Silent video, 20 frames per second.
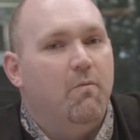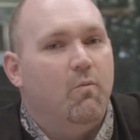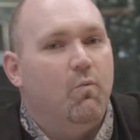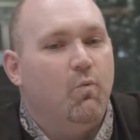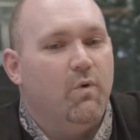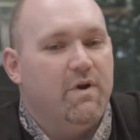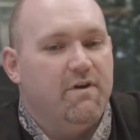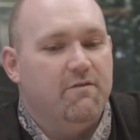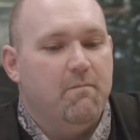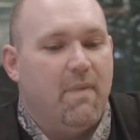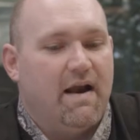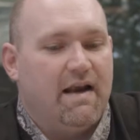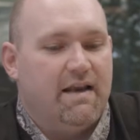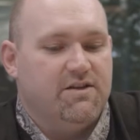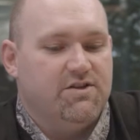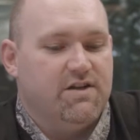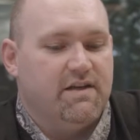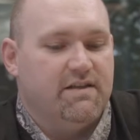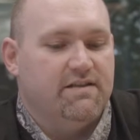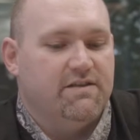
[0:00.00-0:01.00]
we're
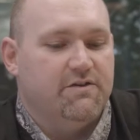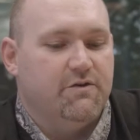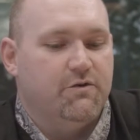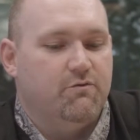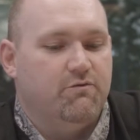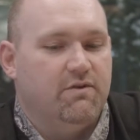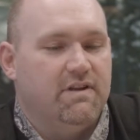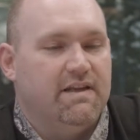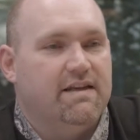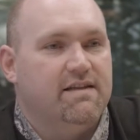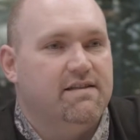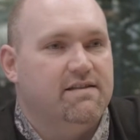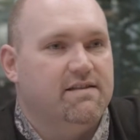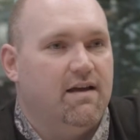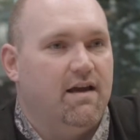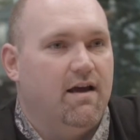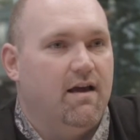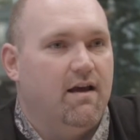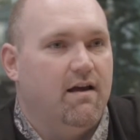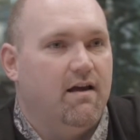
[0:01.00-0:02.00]
managing to release
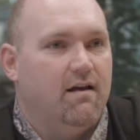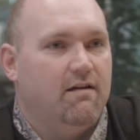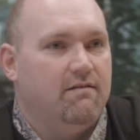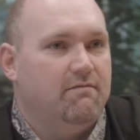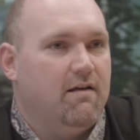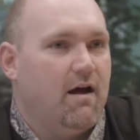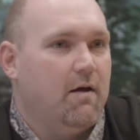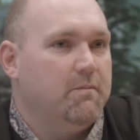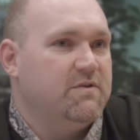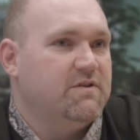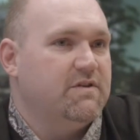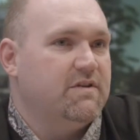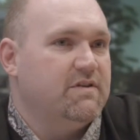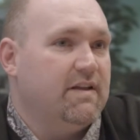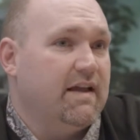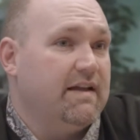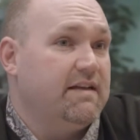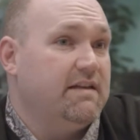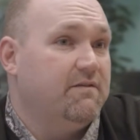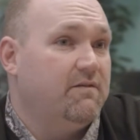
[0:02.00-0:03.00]
up to
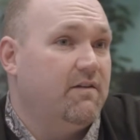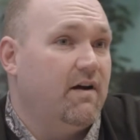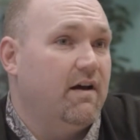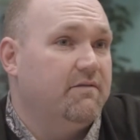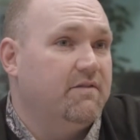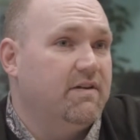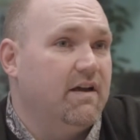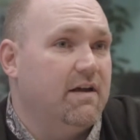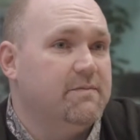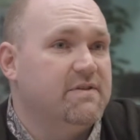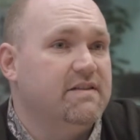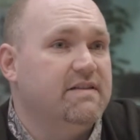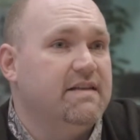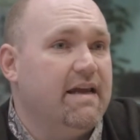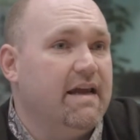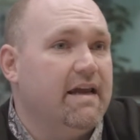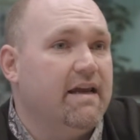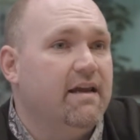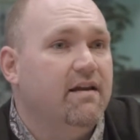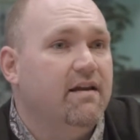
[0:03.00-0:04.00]
95 times a day.